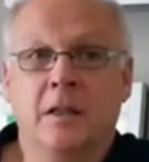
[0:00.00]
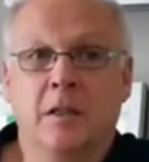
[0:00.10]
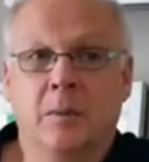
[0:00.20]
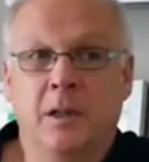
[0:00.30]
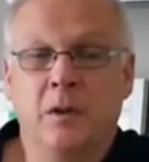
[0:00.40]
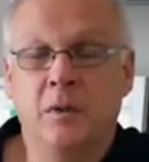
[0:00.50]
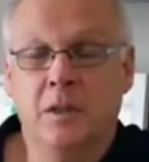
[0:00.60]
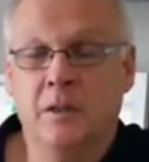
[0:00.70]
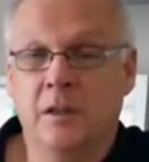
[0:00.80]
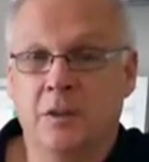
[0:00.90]
so we're
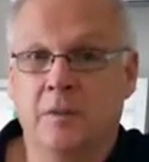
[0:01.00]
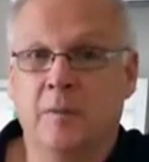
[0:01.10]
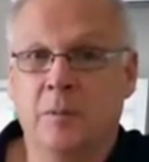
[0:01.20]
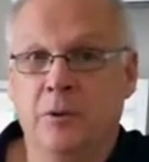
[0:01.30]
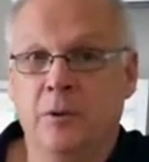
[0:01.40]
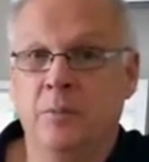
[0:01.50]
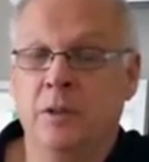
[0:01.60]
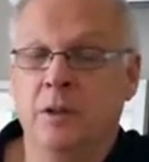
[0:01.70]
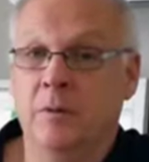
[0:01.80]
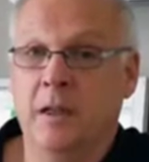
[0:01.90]
used to the sort of
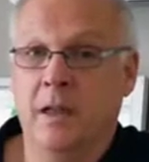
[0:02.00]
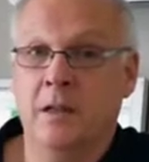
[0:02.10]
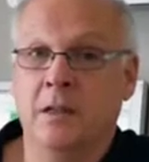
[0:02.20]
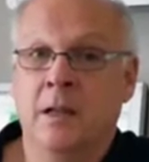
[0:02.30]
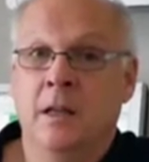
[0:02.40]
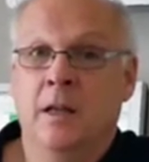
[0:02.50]
improvement you get